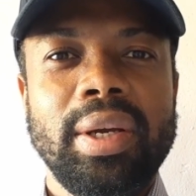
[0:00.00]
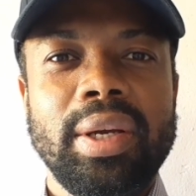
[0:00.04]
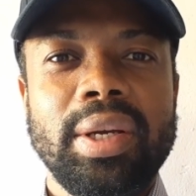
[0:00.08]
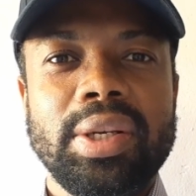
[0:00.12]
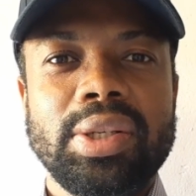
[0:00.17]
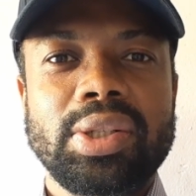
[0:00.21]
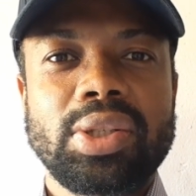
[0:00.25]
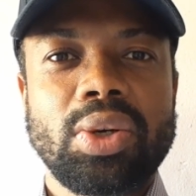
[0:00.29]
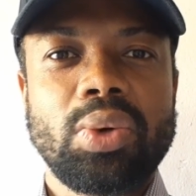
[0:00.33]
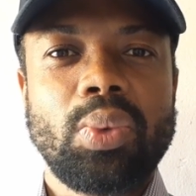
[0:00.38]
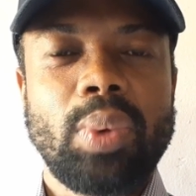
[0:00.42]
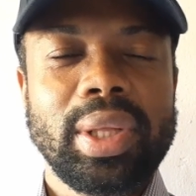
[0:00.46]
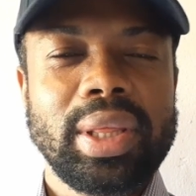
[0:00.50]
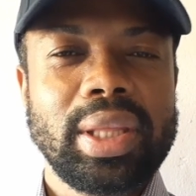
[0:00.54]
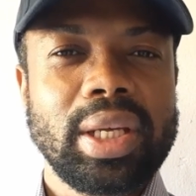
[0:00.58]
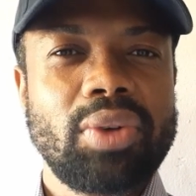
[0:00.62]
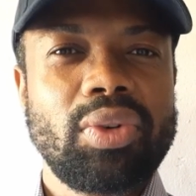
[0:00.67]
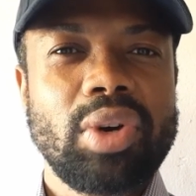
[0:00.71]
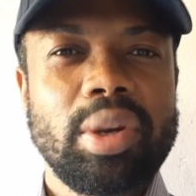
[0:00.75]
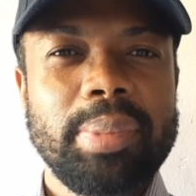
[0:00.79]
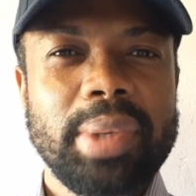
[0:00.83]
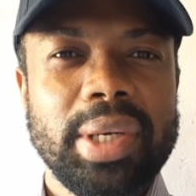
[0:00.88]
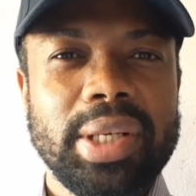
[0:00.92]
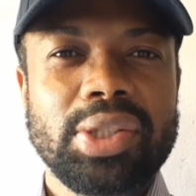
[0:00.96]
So what the
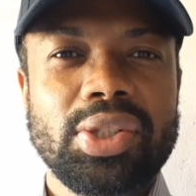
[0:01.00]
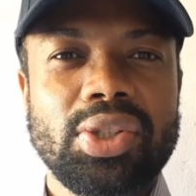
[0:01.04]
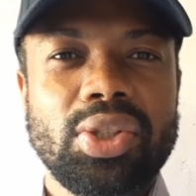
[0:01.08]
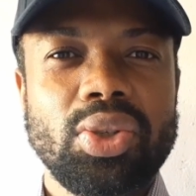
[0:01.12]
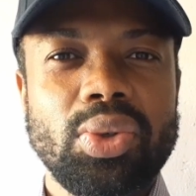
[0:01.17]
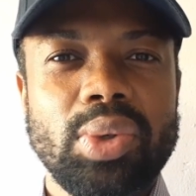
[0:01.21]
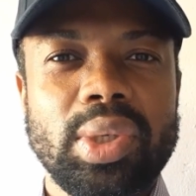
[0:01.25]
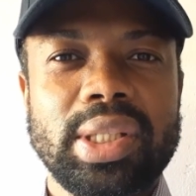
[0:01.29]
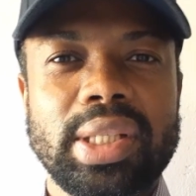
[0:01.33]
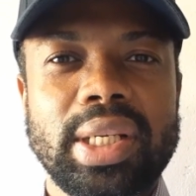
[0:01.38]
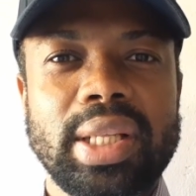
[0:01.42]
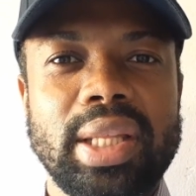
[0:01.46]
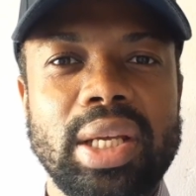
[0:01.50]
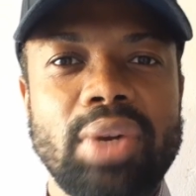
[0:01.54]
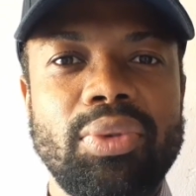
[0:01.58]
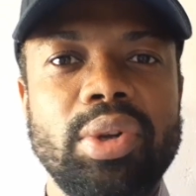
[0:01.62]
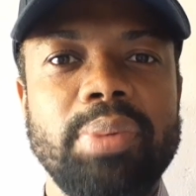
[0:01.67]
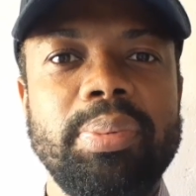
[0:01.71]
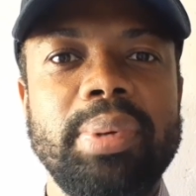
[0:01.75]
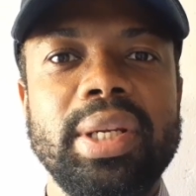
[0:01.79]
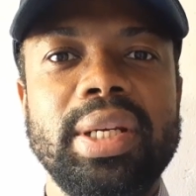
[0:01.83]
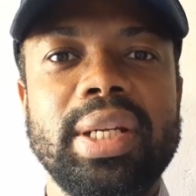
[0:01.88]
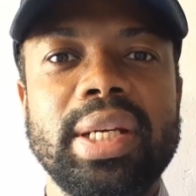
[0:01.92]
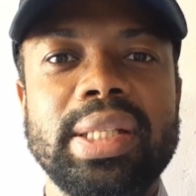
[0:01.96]
criminals do is that they
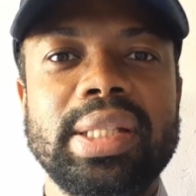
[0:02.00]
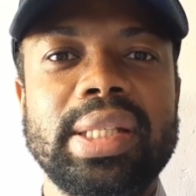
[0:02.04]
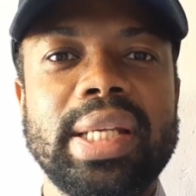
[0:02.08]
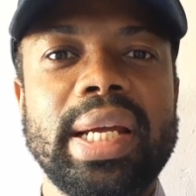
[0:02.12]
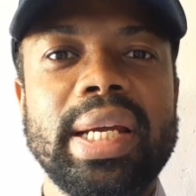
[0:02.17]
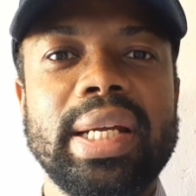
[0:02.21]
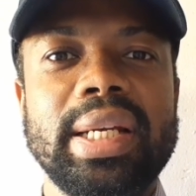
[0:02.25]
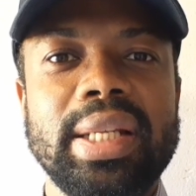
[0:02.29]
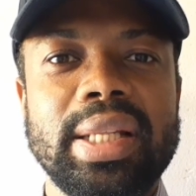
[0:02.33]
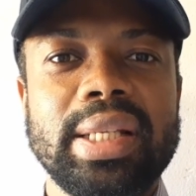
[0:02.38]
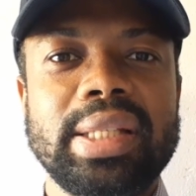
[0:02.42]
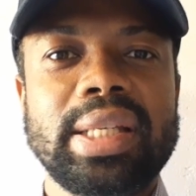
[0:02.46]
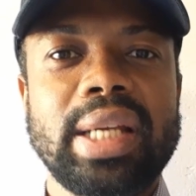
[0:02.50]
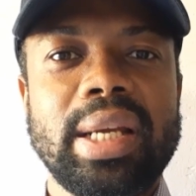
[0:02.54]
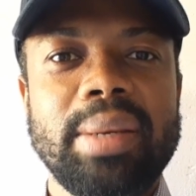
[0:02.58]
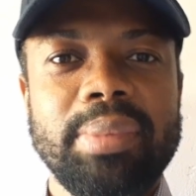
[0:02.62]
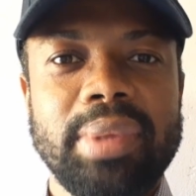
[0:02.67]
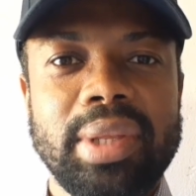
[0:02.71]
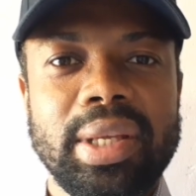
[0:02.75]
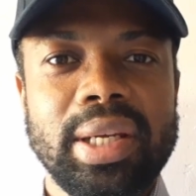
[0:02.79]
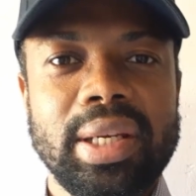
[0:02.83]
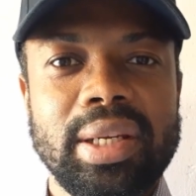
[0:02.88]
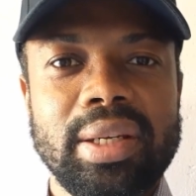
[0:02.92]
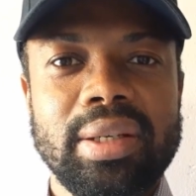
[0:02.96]
repeat exactly the same
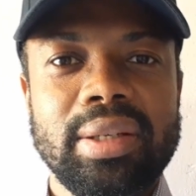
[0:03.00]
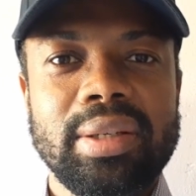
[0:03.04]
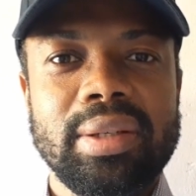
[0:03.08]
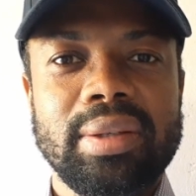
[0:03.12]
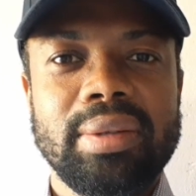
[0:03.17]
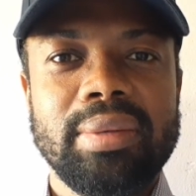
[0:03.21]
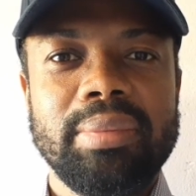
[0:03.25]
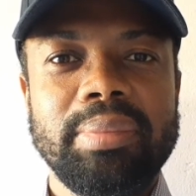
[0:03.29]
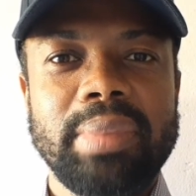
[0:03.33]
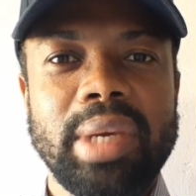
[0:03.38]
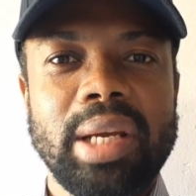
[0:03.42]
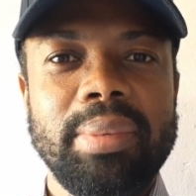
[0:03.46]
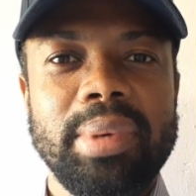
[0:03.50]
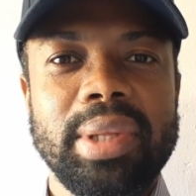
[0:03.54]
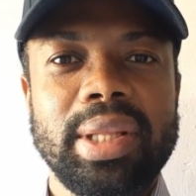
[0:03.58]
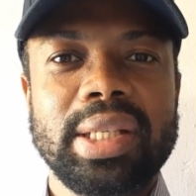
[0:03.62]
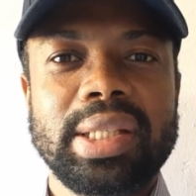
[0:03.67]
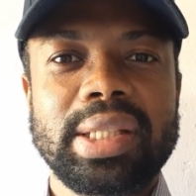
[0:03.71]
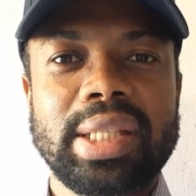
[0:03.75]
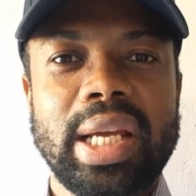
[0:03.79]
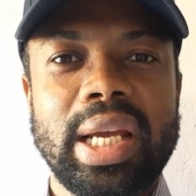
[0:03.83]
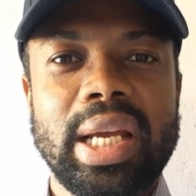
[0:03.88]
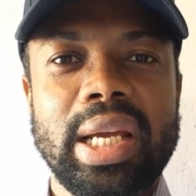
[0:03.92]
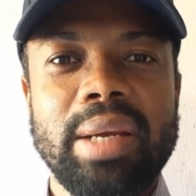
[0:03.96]
thing, maybe the
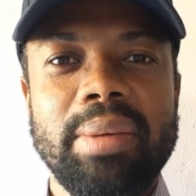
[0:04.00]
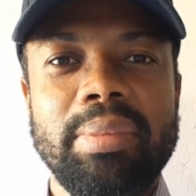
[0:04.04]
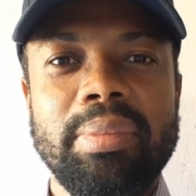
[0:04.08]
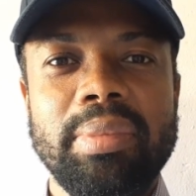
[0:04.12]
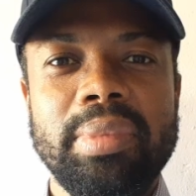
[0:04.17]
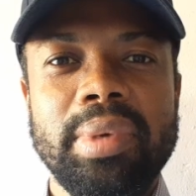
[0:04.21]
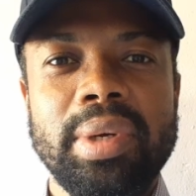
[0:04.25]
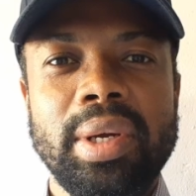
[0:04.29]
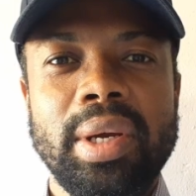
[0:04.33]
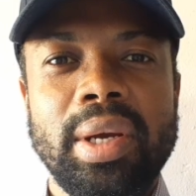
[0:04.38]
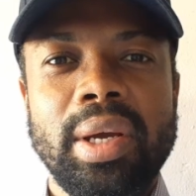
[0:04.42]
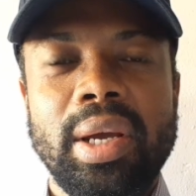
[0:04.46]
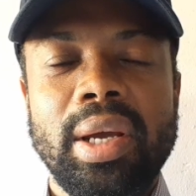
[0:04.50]
same,